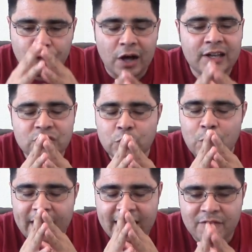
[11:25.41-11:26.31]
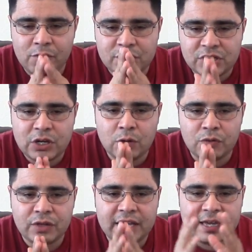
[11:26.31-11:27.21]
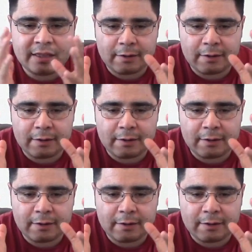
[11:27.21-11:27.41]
thought to every single thing.